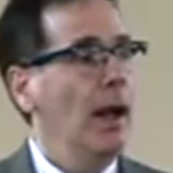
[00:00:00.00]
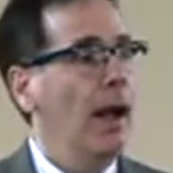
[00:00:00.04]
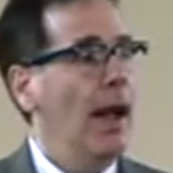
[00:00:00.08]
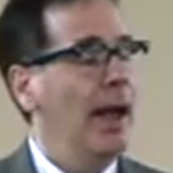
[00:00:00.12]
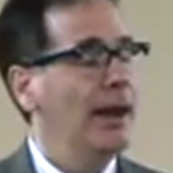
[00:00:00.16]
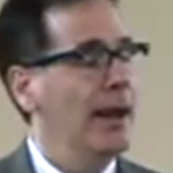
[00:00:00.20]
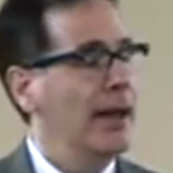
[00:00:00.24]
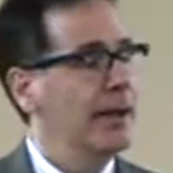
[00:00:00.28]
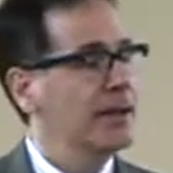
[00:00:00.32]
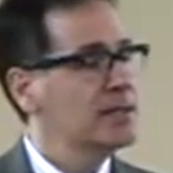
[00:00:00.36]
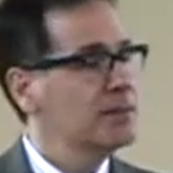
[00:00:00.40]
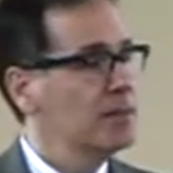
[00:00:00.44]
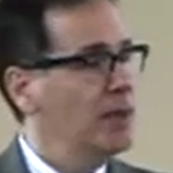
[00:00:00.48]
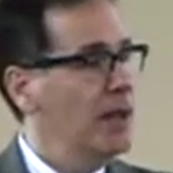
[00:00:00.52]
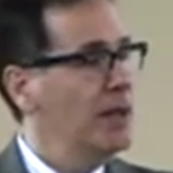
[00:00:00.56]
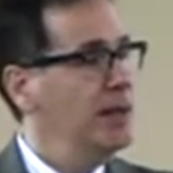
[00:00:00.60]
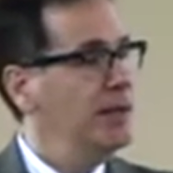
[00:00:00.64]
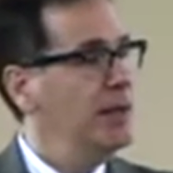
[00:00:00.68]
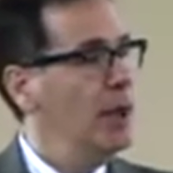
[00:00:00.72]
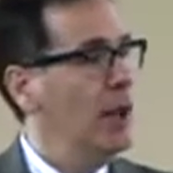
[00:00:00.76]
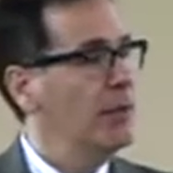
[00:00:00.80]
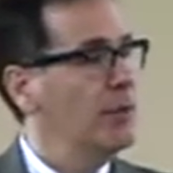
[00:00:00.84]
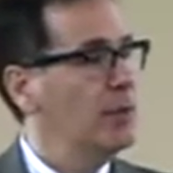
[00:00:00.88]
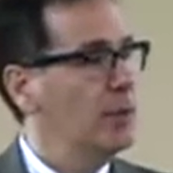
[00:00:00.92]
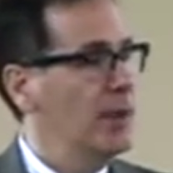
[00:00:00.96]
And I explained
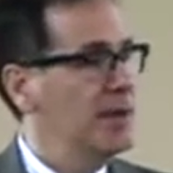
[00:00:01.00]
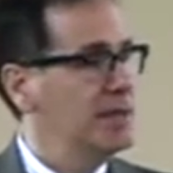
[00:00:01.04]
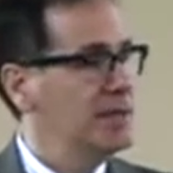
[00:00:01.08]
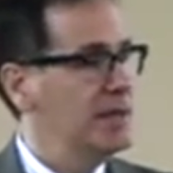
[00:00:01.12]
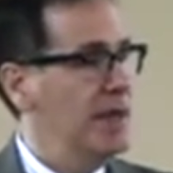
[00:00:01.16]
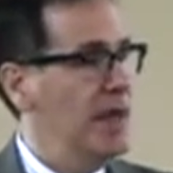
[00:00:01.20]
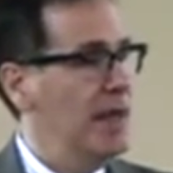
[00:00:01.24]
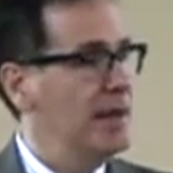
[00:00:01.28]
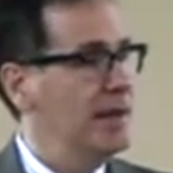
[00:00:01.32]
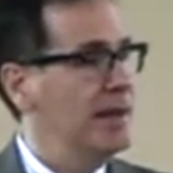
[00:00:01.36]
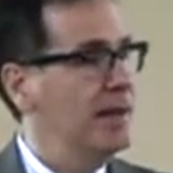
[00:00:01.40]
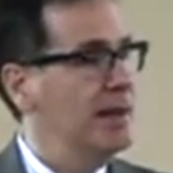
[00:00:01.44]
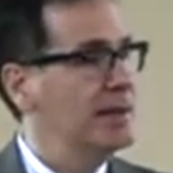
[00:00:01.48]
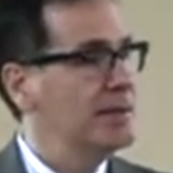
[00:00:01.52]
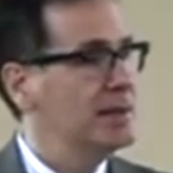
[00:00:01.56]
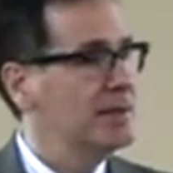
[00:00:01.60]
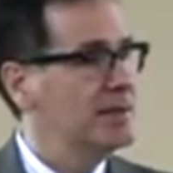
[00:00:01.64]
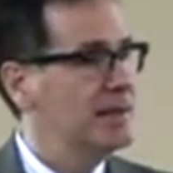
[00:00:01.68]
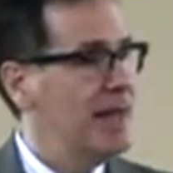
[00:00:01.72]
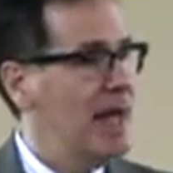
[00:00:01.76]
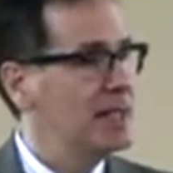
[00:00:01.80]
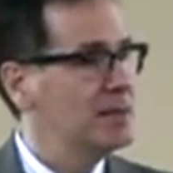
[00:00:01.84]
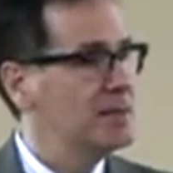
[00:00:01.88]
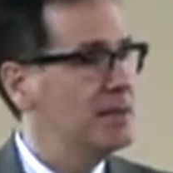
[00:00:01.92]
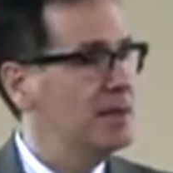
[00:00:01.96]
to y'all the reason that
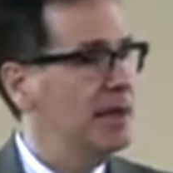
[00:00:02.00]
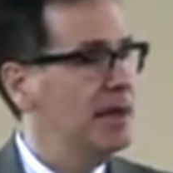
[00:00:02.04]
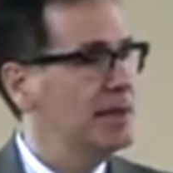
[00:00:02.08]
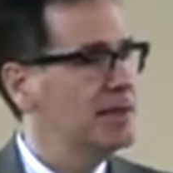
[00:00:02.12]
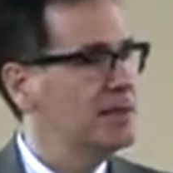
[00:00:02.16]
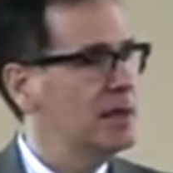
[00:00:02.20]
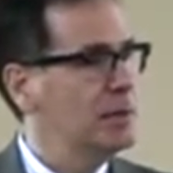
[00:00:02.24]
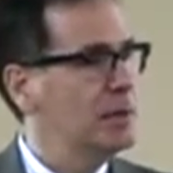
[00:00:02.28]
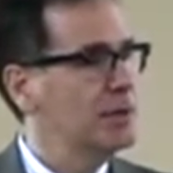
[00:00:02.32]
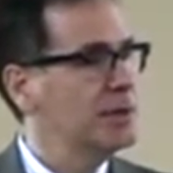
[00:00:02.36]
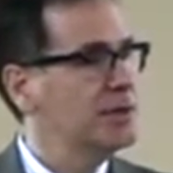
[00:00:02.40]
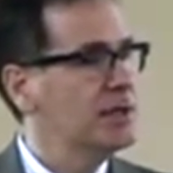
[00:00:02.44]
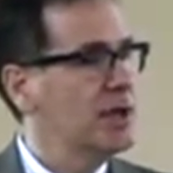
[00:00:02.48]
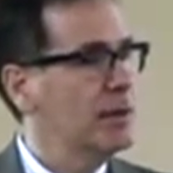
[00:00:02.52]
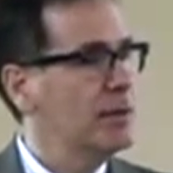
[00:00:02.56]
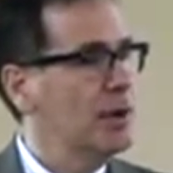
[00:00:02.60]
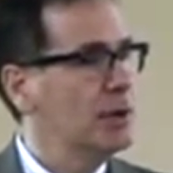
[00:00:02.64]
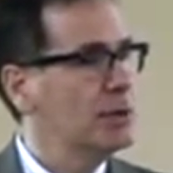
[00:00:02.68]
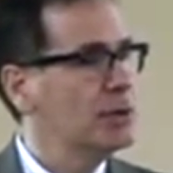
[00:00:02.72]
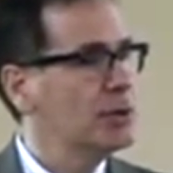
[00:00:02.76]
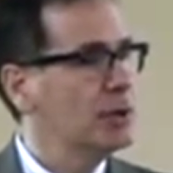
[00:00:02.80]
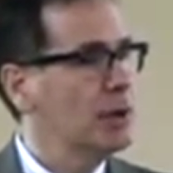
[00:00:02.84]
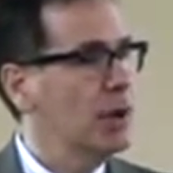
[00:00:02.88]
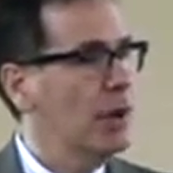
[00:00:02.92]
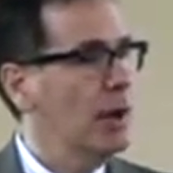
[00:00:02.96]
is that's because there was so
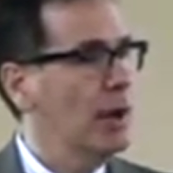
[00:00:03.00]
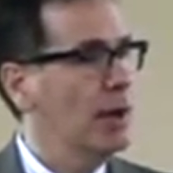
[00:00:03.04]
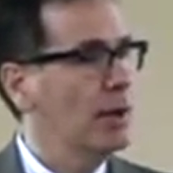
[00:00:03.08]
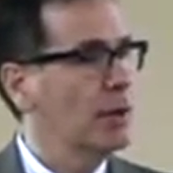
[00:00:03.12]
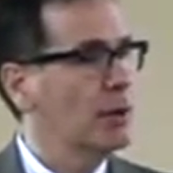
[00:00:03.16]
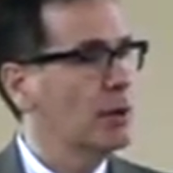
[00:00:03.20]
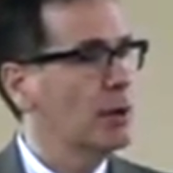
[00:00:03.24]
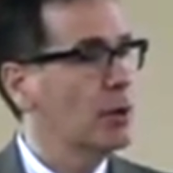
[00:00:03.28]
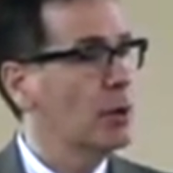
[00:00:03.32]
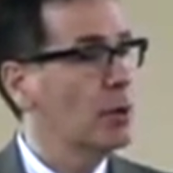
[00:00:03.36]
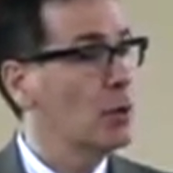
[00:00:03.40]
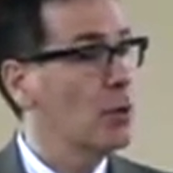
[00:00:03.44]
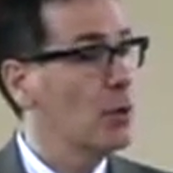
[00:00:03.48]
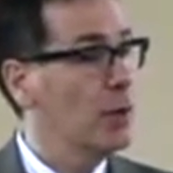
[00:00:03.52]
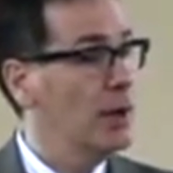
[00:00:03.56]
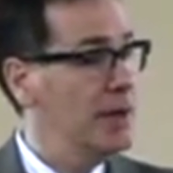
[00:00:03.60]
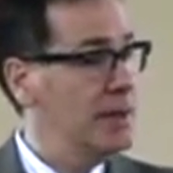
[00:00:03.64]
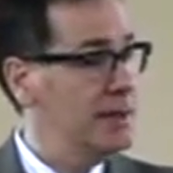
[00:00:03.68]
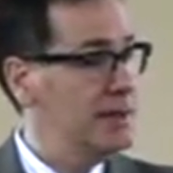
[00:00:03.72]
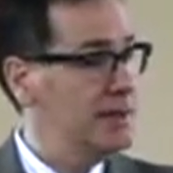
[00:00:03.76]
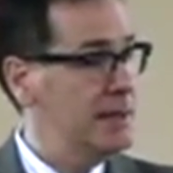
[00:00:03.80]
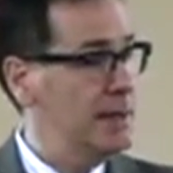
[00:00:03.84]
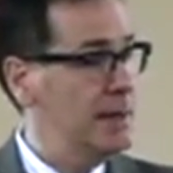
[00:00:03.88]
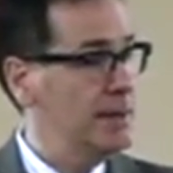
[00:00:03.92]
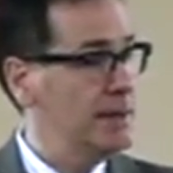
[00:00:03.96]
much
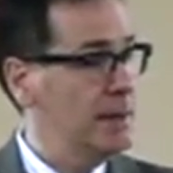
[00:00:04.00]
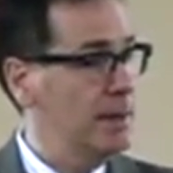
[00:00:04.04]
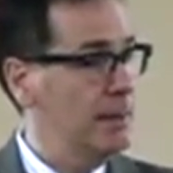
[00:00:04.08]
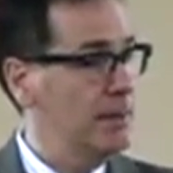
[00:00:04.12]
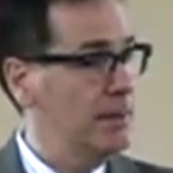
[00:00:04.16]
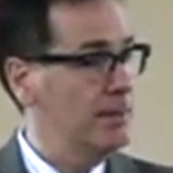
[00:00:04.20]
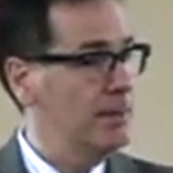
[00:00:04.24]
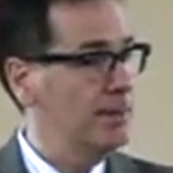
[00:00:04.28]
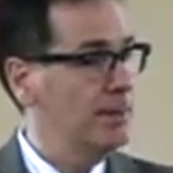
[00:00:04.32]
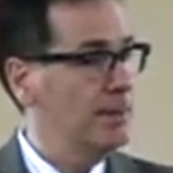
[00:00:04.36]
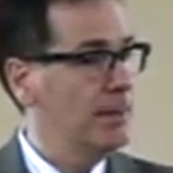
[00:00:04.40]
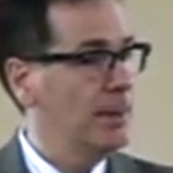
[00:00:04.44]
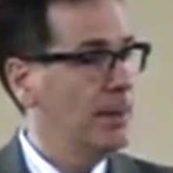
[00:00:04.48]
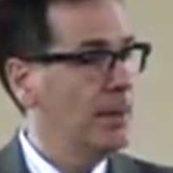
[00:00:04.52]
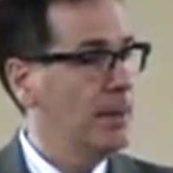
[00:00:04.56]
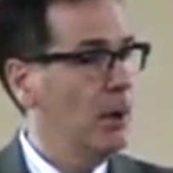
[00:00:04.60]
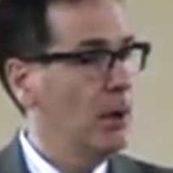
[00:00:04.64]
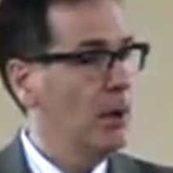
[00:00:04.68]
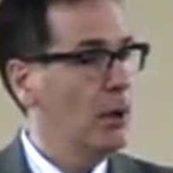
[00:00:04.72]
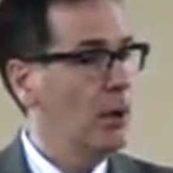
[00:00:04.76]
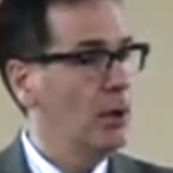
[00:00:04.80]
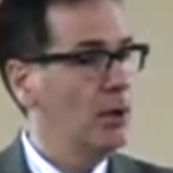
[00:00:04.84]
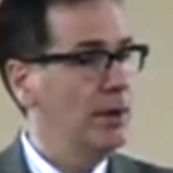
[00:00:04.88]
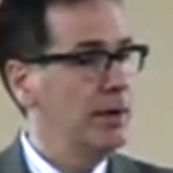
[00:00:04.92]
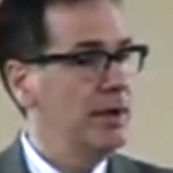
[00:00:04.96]
criticism
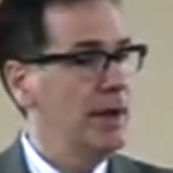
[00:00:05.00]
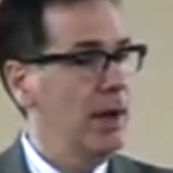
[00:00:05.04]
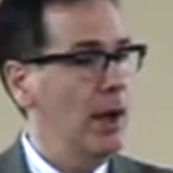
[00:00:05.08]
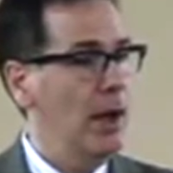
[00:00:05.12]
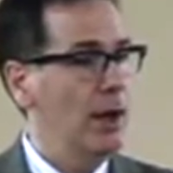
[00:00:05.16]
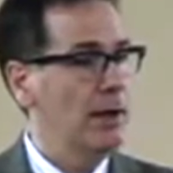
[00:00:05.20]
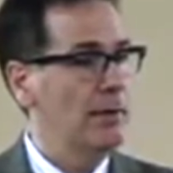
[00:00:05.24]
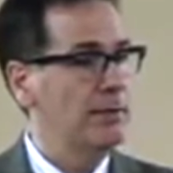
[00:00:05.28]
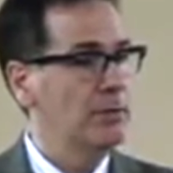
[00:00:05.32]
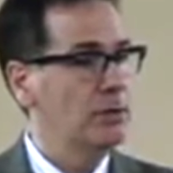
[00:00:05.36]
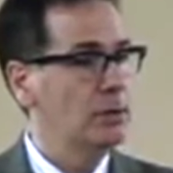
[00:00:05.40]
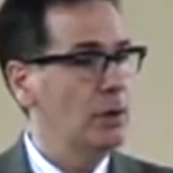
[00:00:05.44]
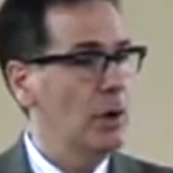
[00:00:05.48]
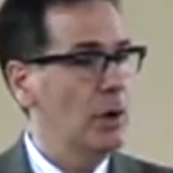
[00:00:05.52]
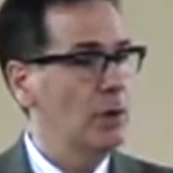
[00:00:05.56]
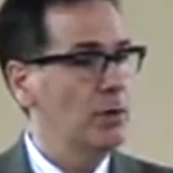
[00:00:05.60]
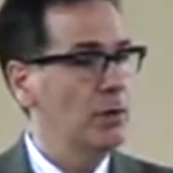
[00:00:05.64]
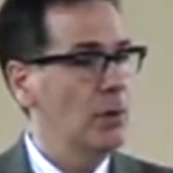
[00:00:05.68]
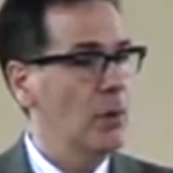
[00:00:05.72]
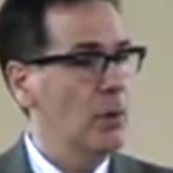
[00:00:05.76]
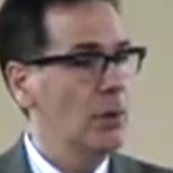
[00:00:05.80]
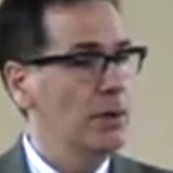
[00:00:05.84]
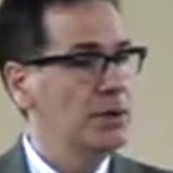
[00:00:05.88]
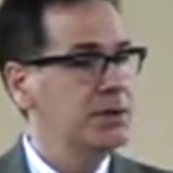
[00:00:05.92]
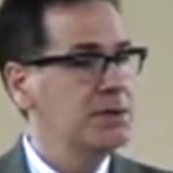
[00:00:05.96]
early on of
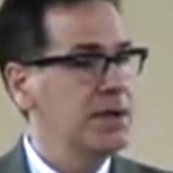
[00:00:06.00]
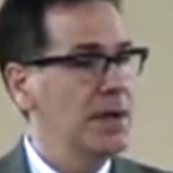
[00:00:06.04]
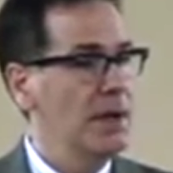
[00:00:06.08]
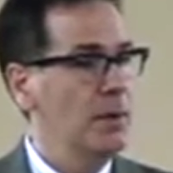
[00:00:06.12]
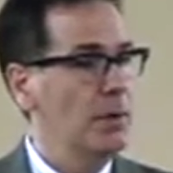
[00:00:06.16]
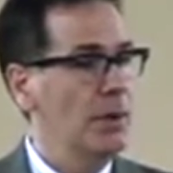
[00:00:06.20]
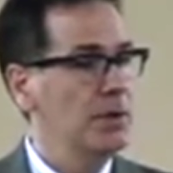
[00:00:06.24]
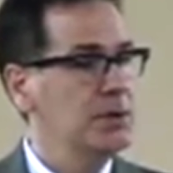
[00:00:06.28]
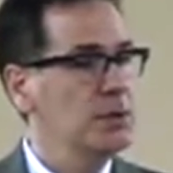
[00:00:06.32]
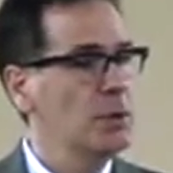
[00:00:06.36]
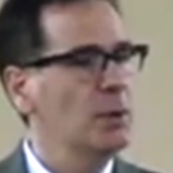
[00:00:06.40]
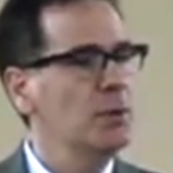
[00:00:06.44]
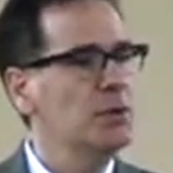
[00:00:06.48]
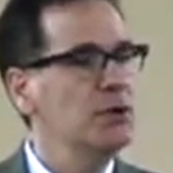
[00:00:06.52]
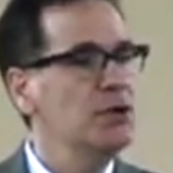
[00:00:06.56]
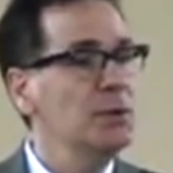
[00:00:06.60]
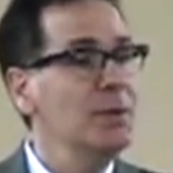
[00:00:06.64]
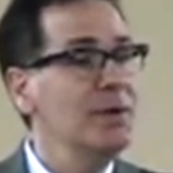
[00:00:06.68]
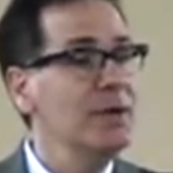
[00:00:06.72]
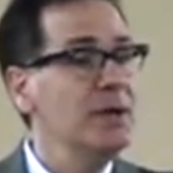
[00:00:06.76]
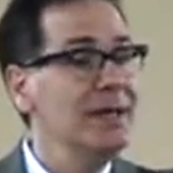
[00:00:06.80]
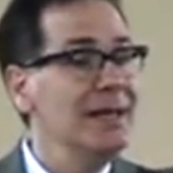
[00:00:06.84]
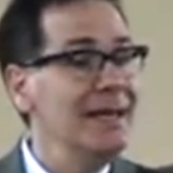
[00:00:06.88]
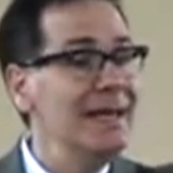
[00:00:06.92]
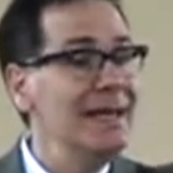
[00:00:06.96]
drug courts that was, well, do
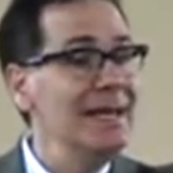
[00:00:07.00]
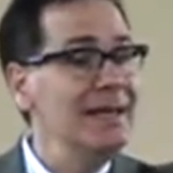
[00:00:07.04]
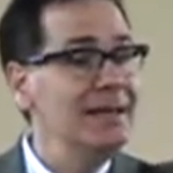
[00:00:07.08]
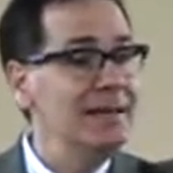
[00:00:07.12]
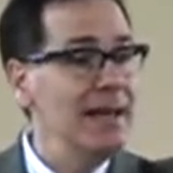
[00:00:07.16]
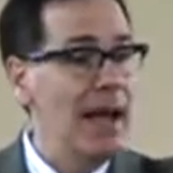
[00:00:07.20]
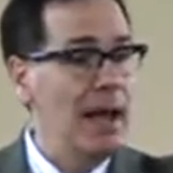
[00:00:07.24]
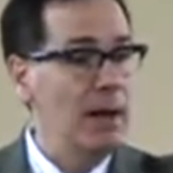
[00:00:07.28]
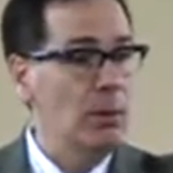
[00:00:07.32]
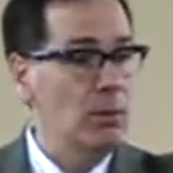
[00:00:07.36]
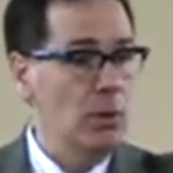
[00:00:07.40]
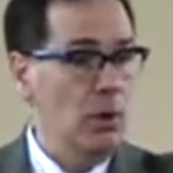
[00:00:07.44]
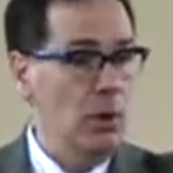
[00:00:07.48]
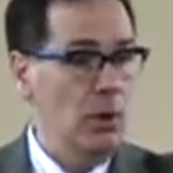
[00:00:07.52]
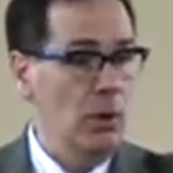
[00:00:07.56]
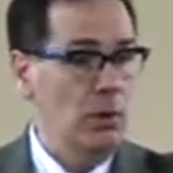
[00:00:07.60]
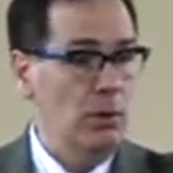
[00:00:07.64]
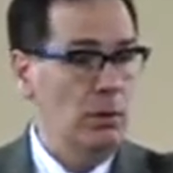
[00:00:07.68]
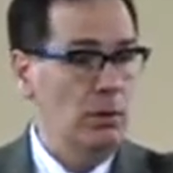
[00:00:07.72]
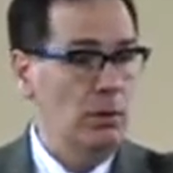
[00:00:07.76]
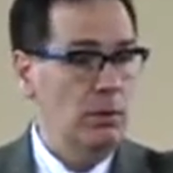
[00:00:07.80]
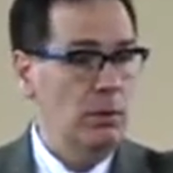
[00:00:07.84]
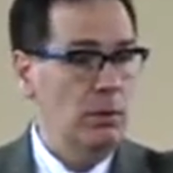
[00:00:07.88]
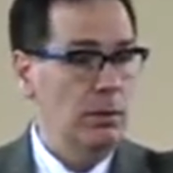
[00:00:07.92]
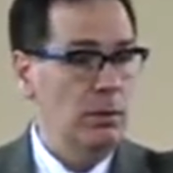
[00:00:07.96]
we need that role?